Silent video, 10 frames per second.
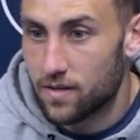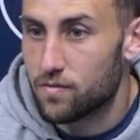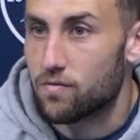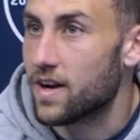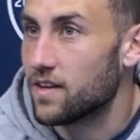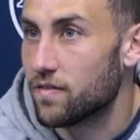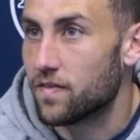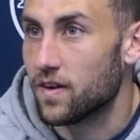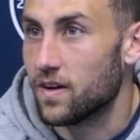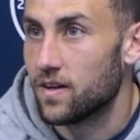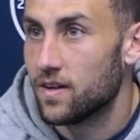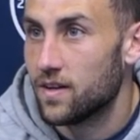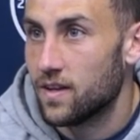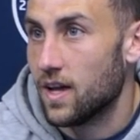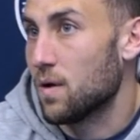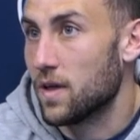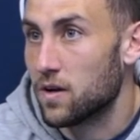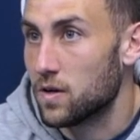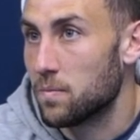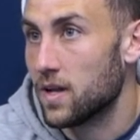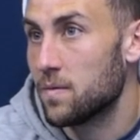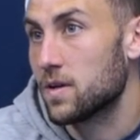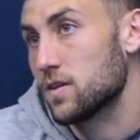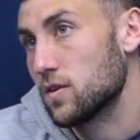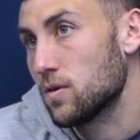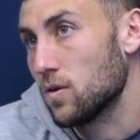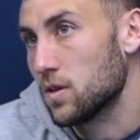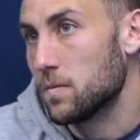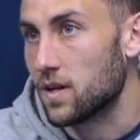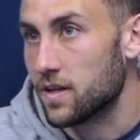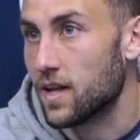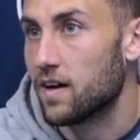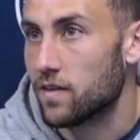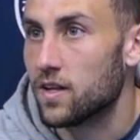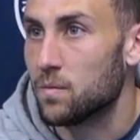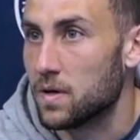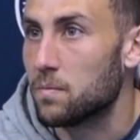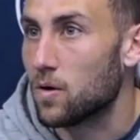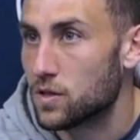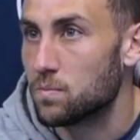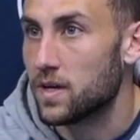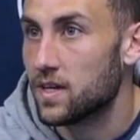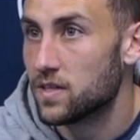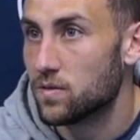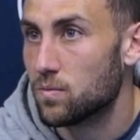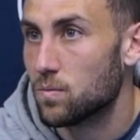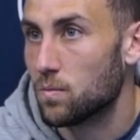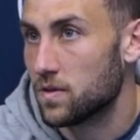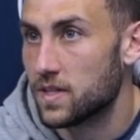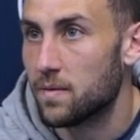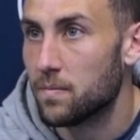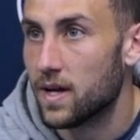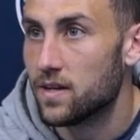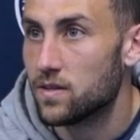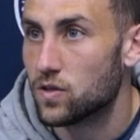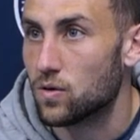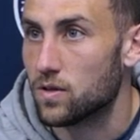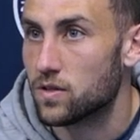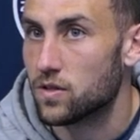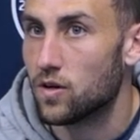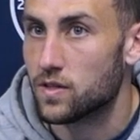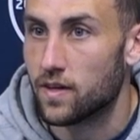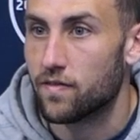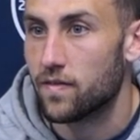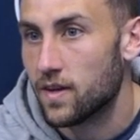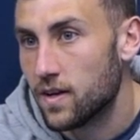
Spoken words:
ready for how they're going to play? Because ultimately, they have a little bit more space with 10 men, so it's not as if